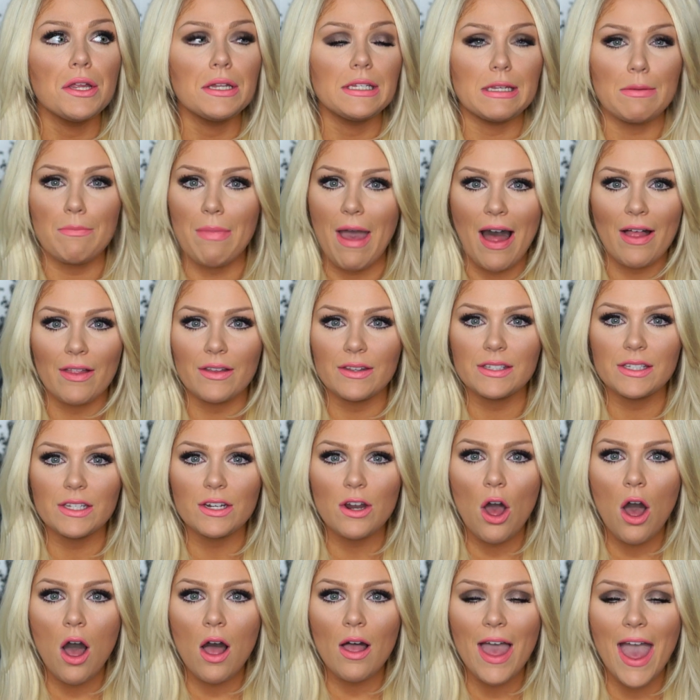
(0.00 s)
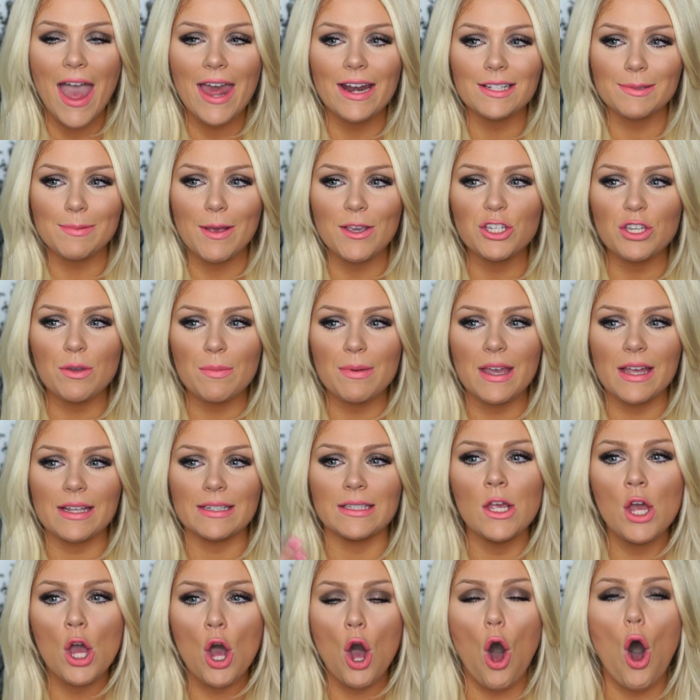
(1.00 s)
to balance it all, and especially
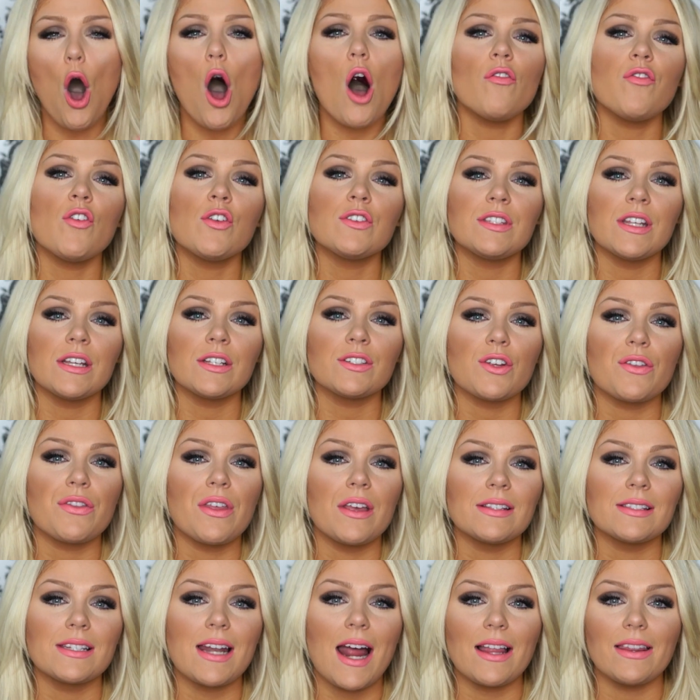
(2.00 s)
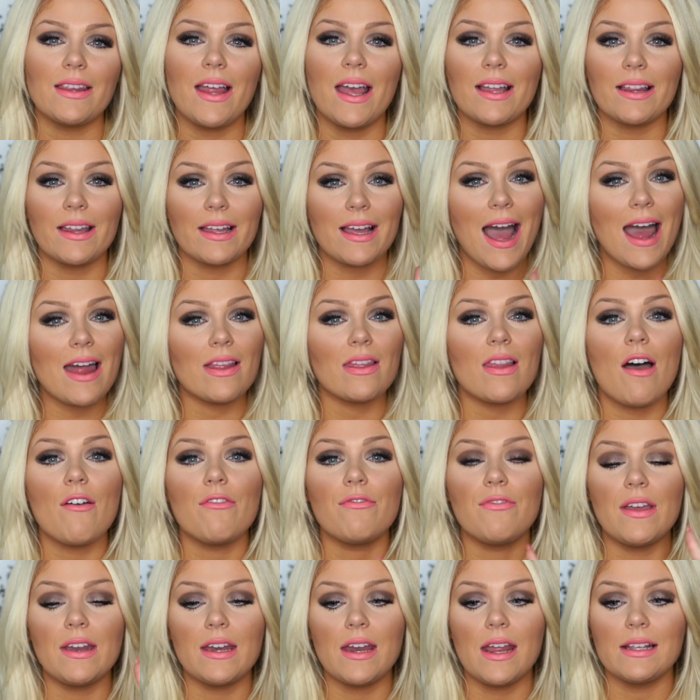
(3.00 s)
because all those things are things that I like. Like I
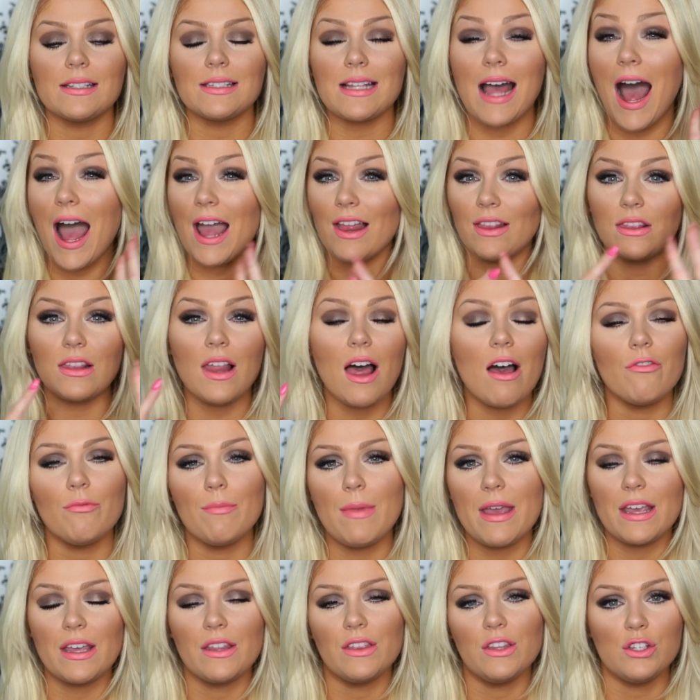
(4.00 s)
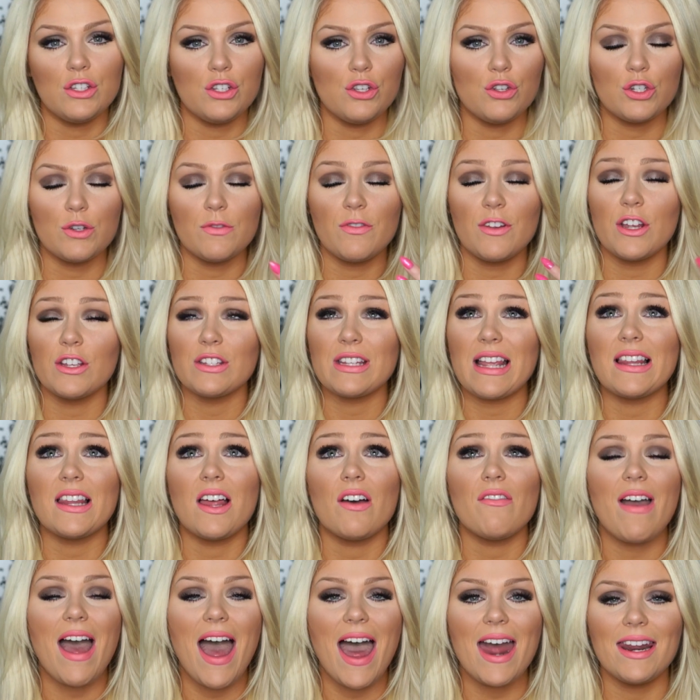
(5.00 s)
love fitness, I love making these YouTube videos, I
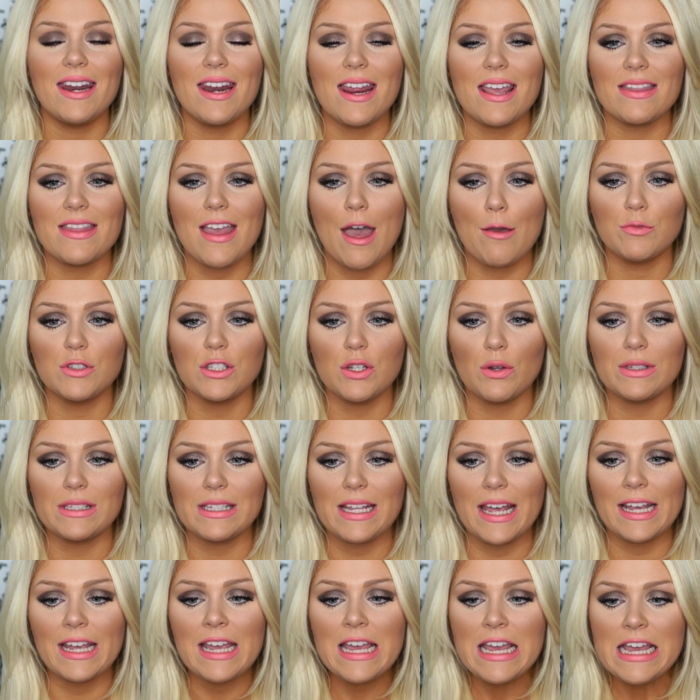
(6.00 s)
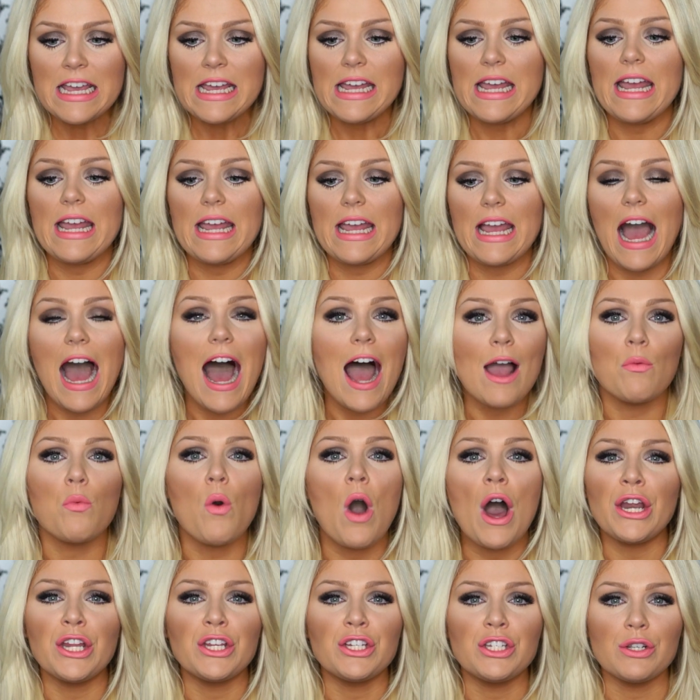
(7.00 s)
love editing them, so it's like I
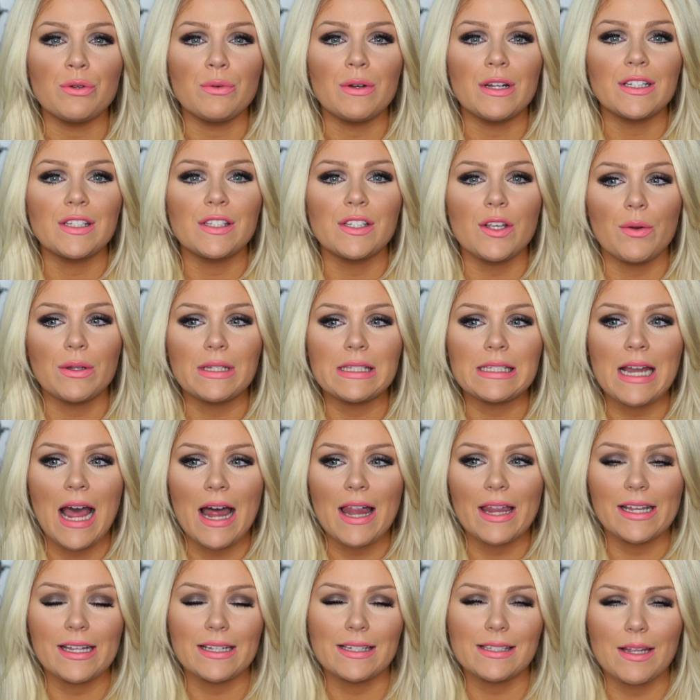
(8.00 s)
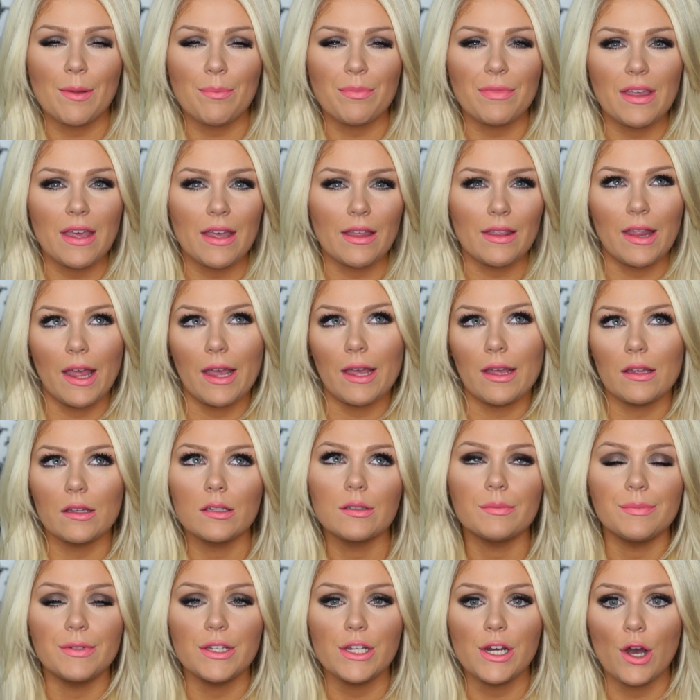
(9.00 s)
want to do it. So it's not like it's something like,
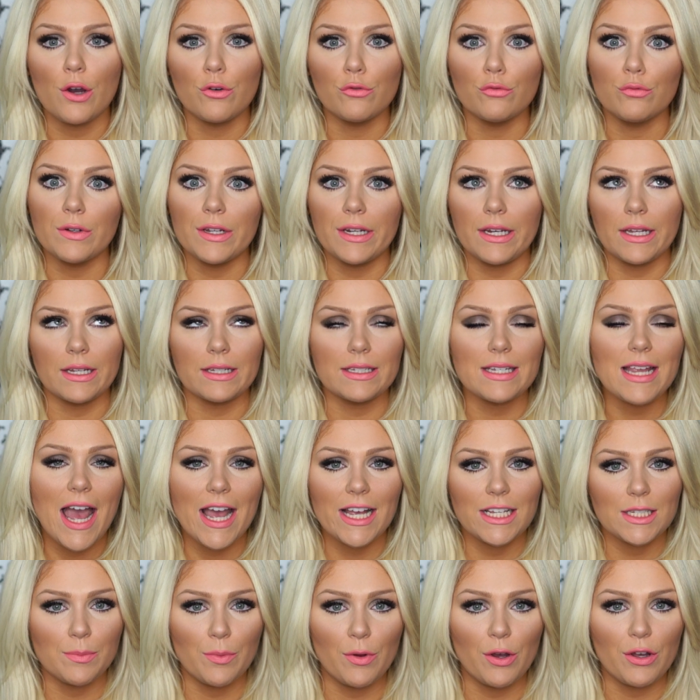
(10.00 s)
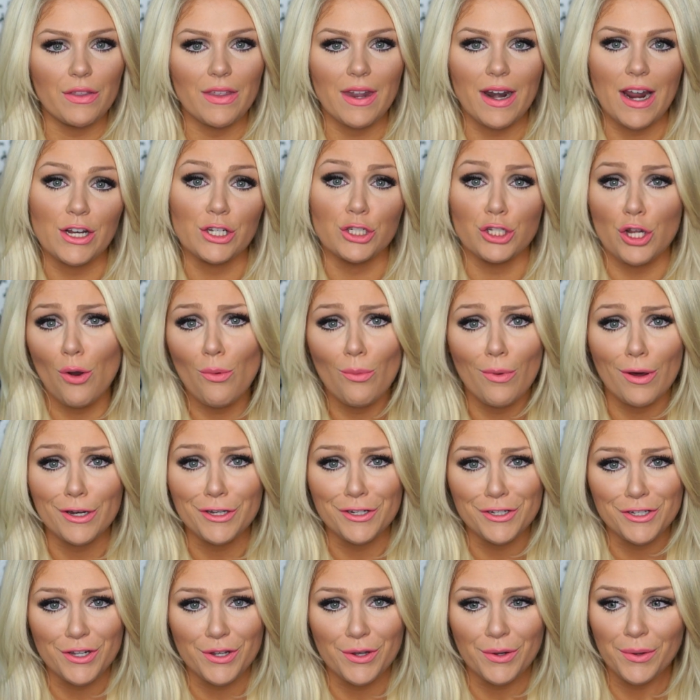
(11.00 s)
you know, reading a textbook that I don't want
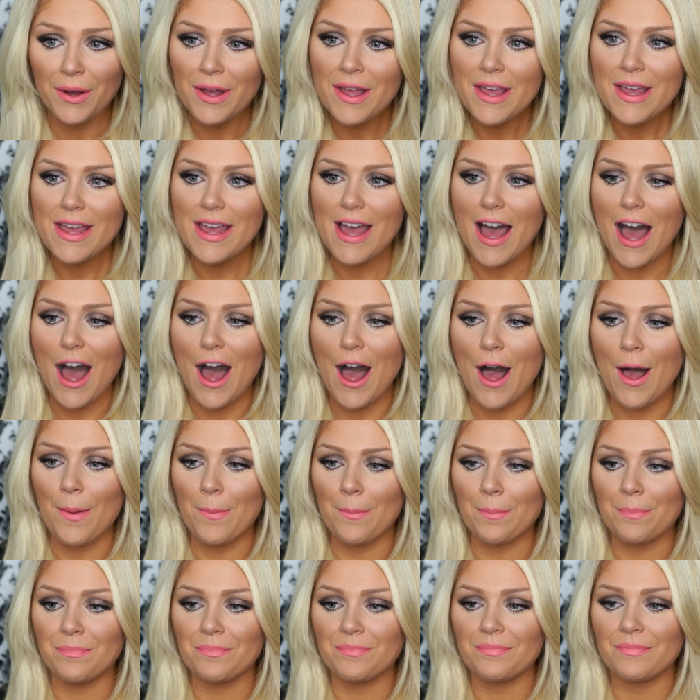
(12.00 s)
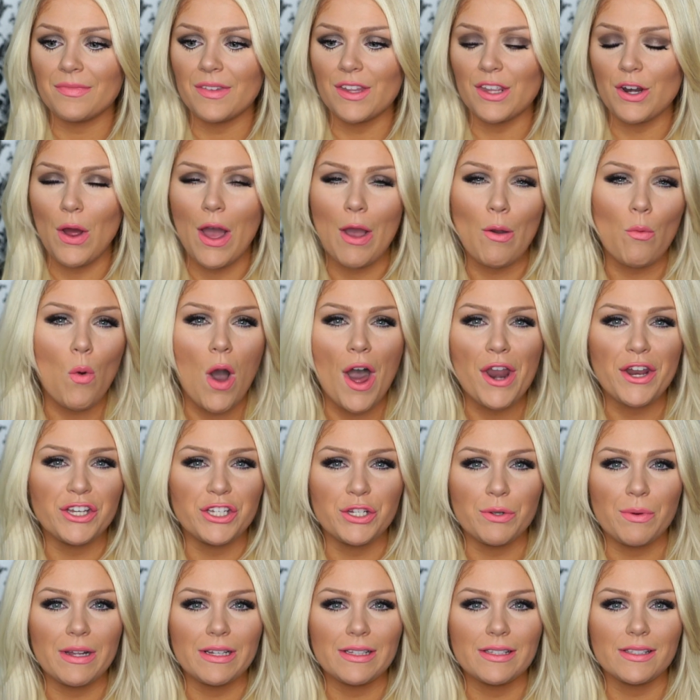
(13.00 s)
to do. You know, I want to
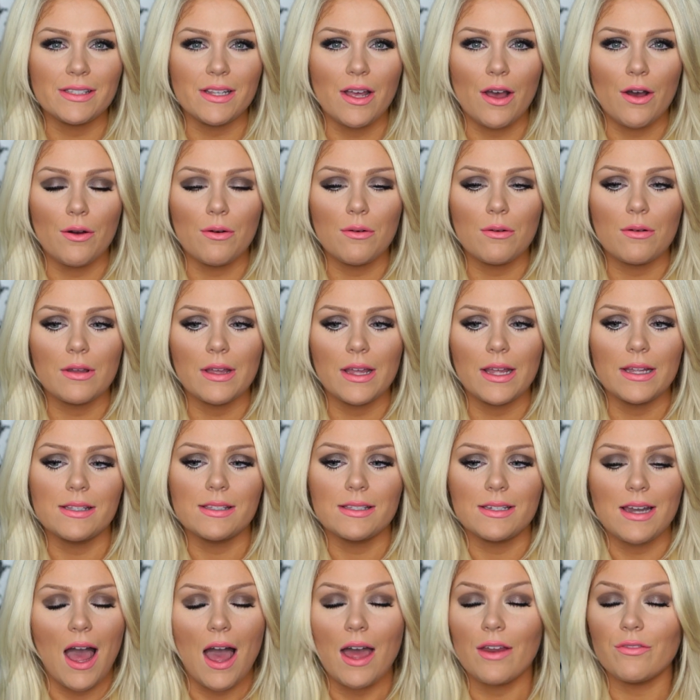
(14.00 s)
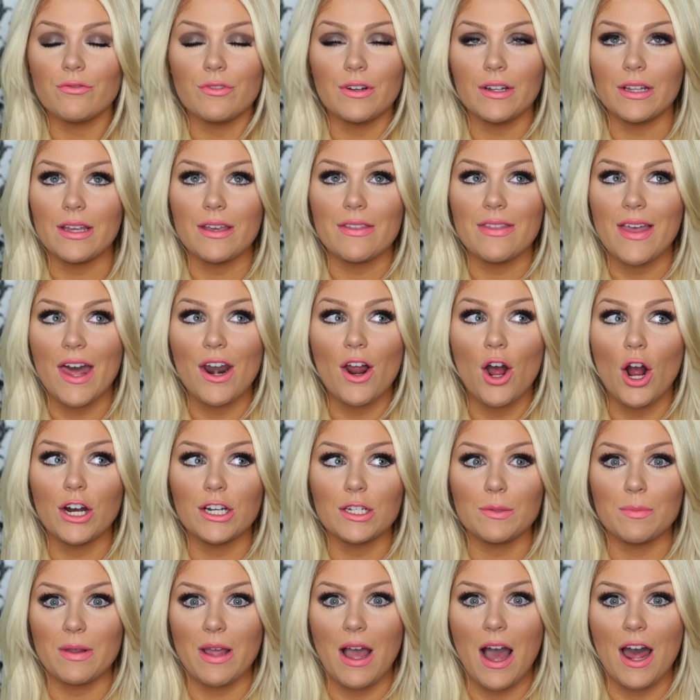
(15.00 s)
do it. So it's not really that
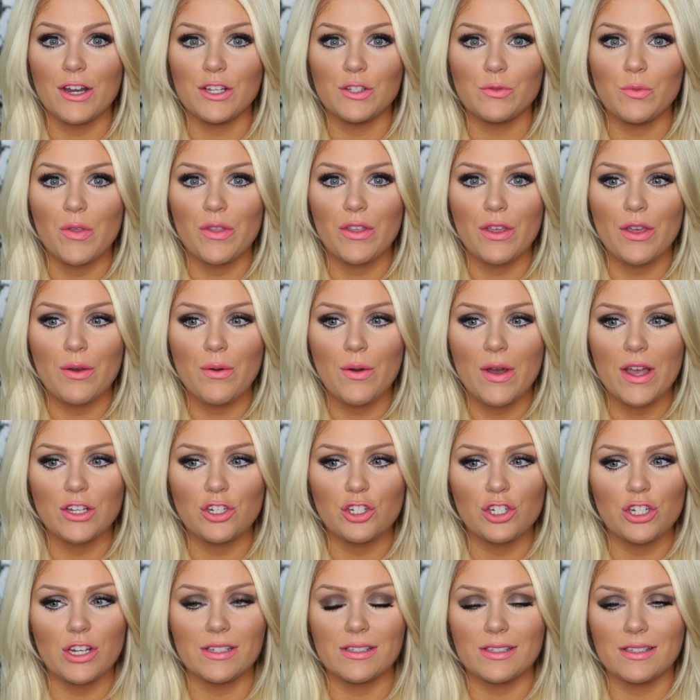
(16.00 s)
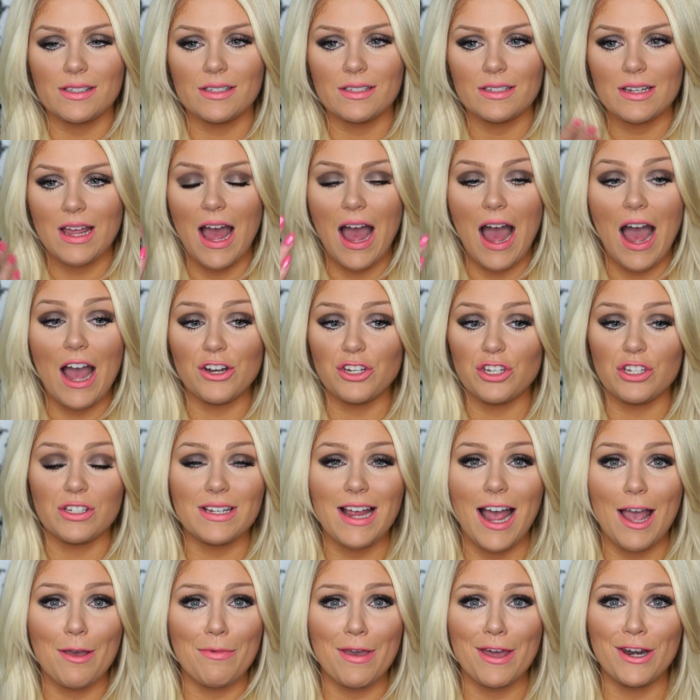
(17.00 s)
hard, to be honest with you. It's just, I just
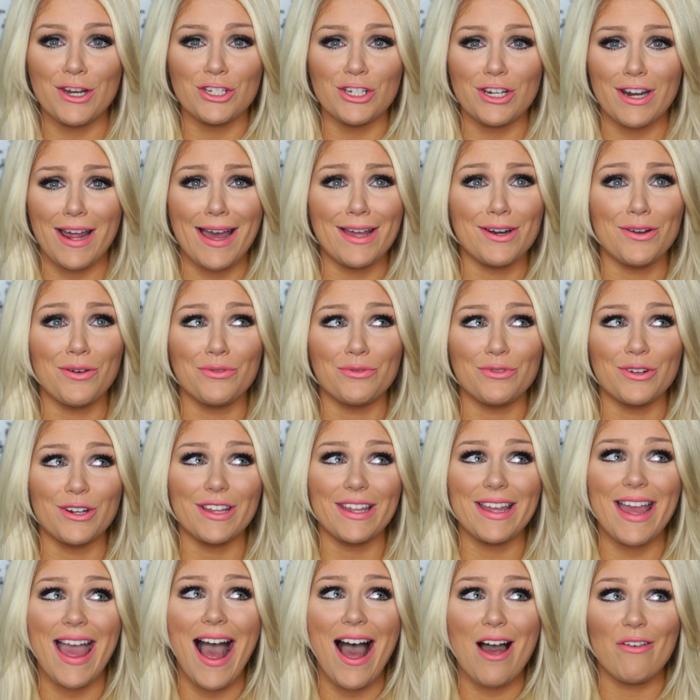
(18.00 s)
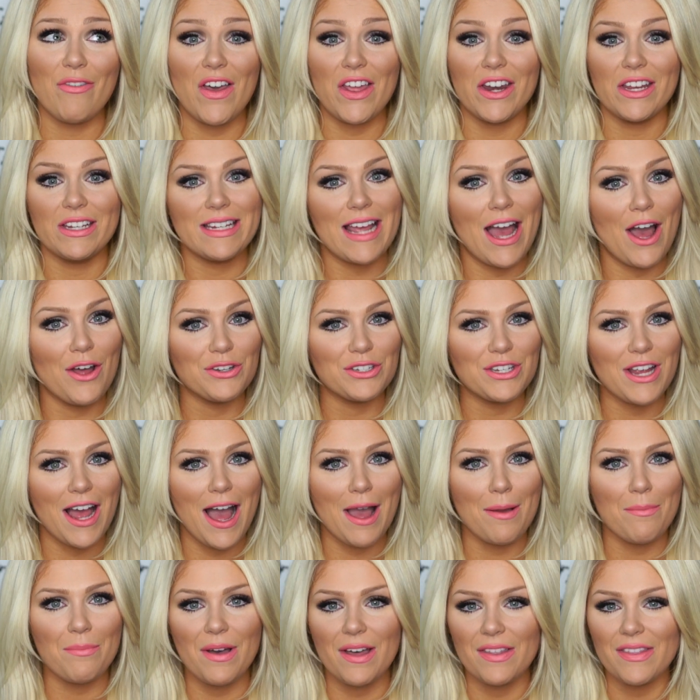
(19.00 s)
time manage and I don't really have any
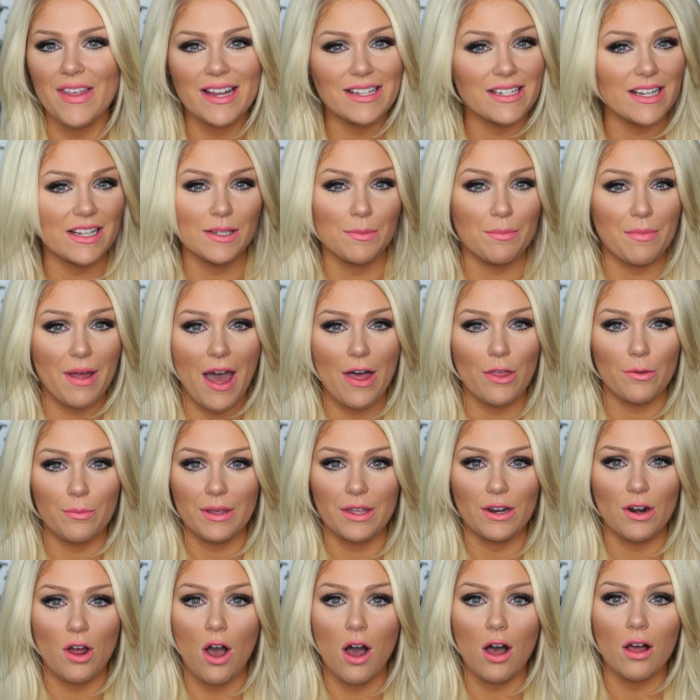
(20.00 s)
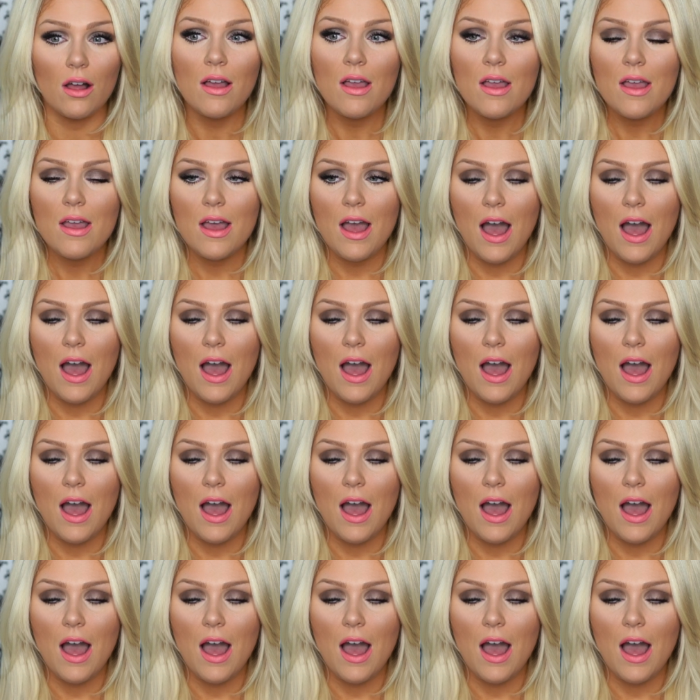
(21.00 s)
downtime, but that doesn't bother me at all